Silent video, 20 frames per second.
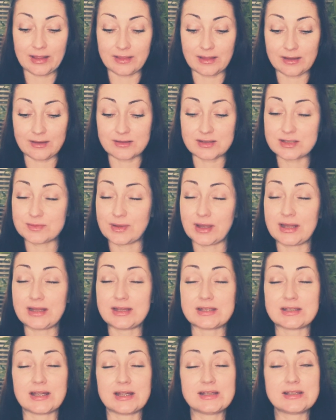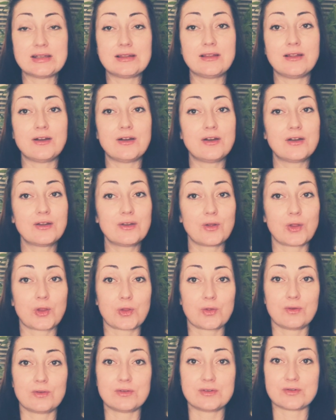that your spine is nice and long, your
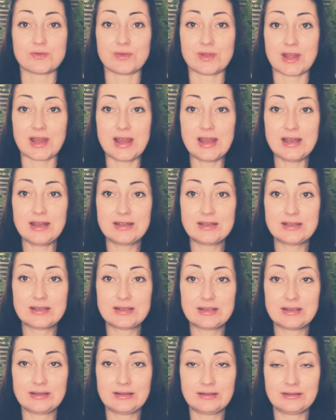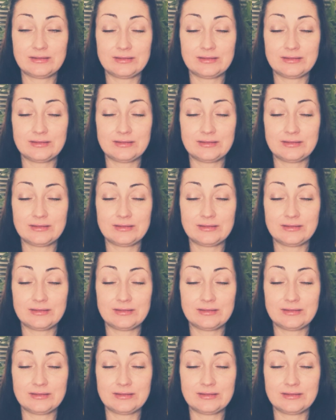shoulders relaxed.